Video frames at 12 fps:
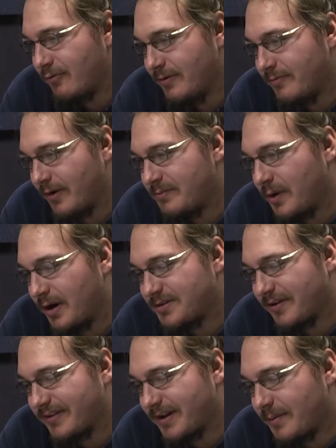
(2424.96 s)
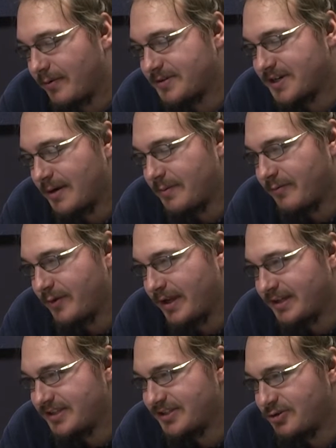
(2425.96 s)
Rick Moranis will have to come out of retirement for that
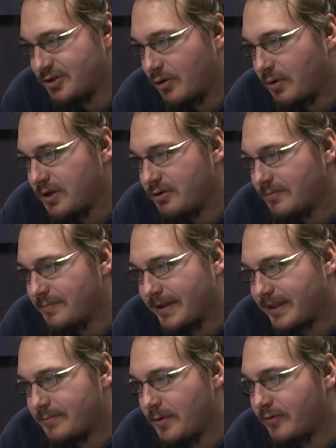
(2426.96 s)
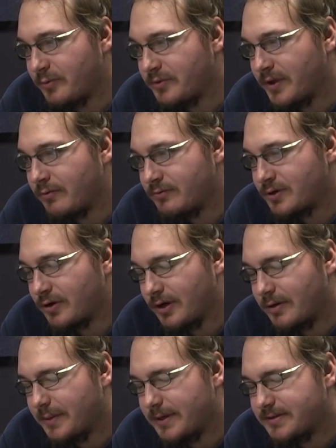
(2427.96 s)
because there's no way you can make that movie without Dark Helmet.